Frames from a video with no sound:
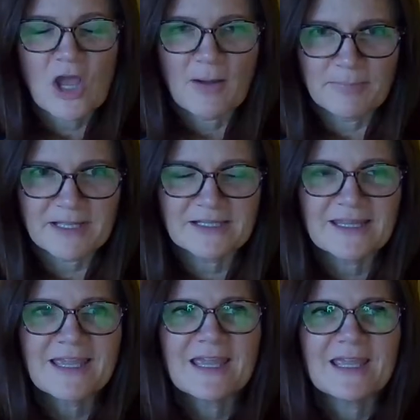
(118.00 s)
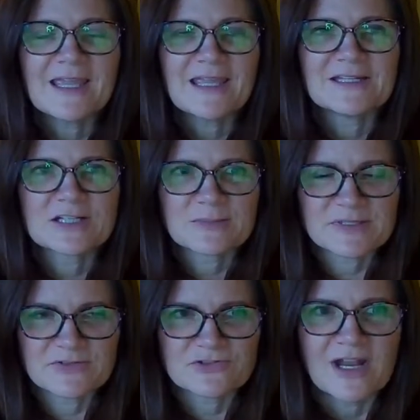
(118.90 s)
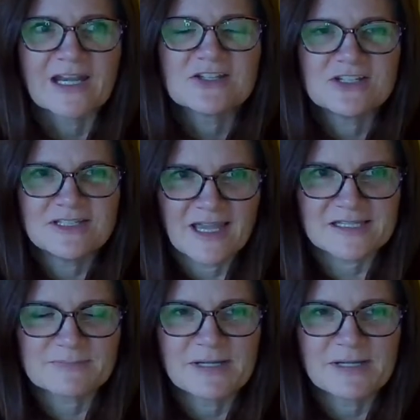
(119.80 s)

Topically, in terms of strategy, yes,